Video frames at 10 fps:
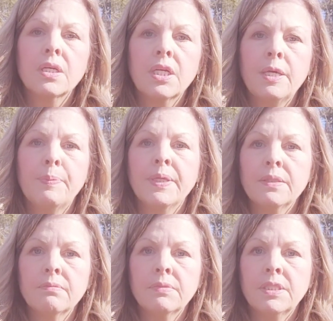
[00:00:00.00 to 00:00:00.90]
keep it
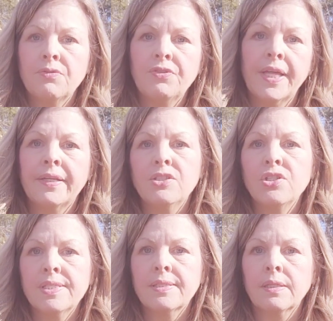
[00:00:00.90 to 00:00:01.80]
deflated
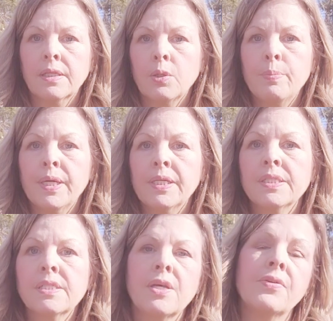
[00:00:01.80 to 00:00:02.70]
just a little
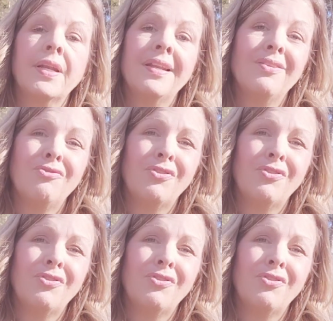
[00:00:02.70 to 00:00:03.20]
bit so that I didn't